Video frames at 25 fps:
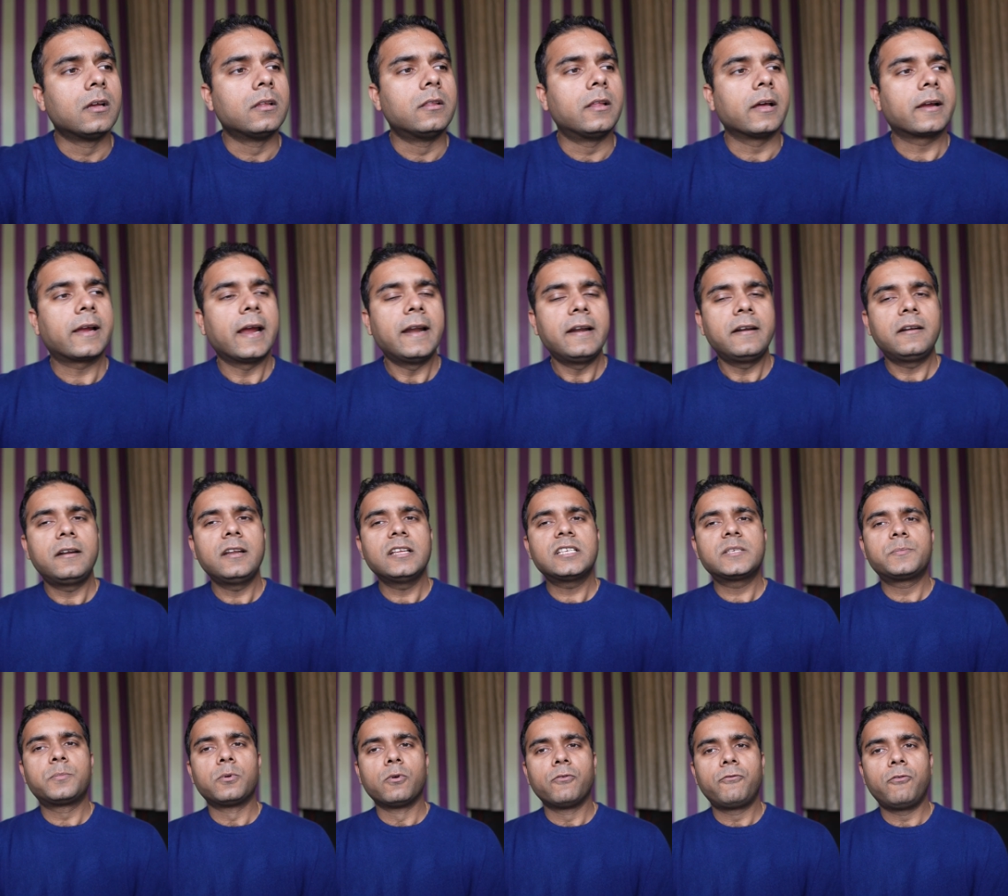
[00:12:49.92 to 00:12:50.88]
The
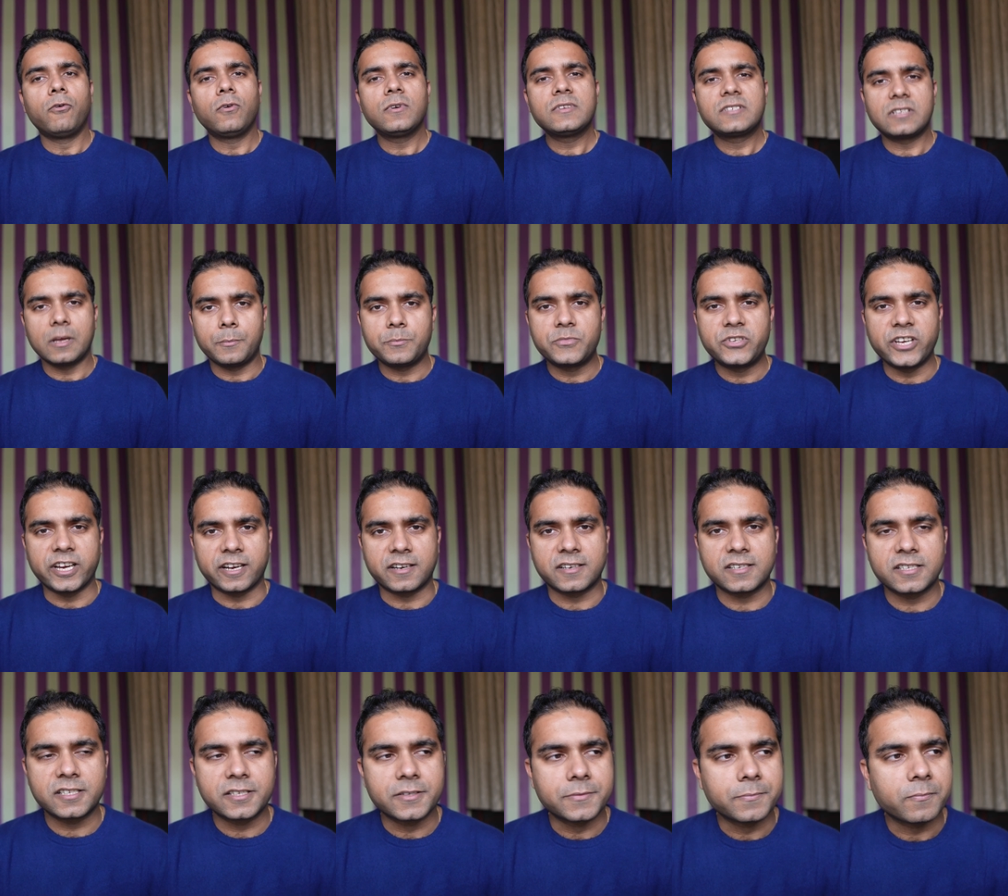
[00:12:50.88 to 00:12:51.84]
Kenntnisprüfung
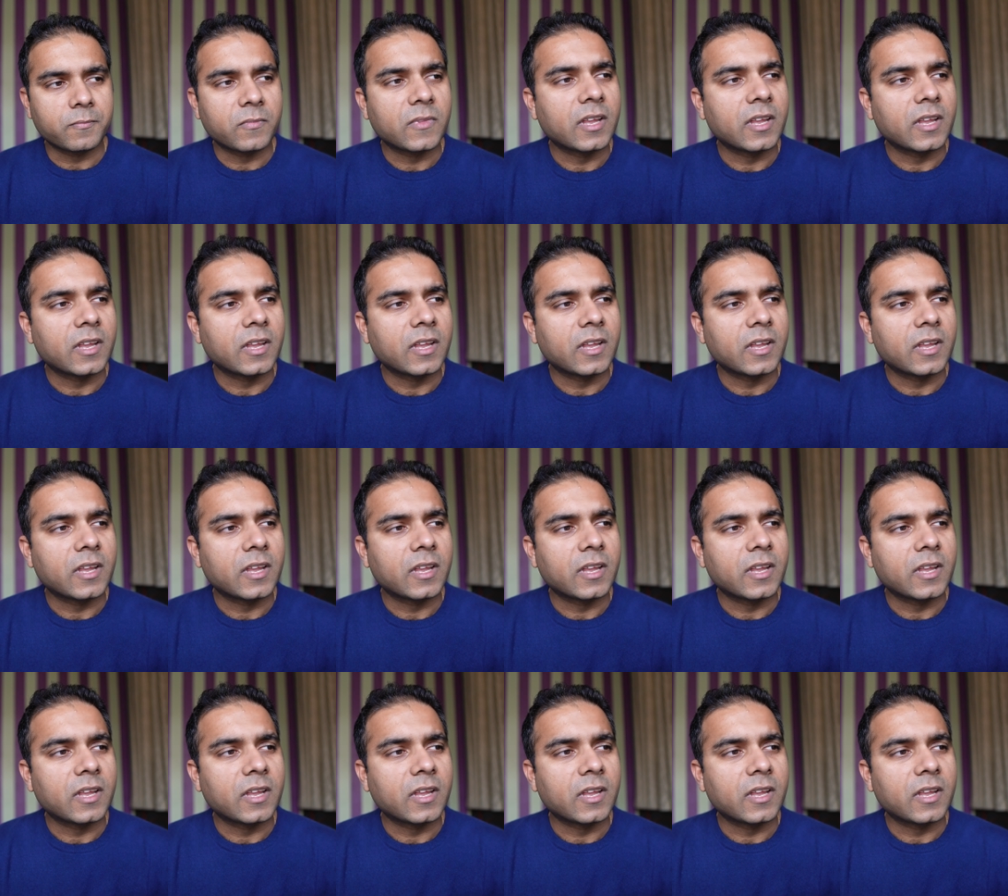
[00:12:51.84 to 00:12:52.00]
subjects,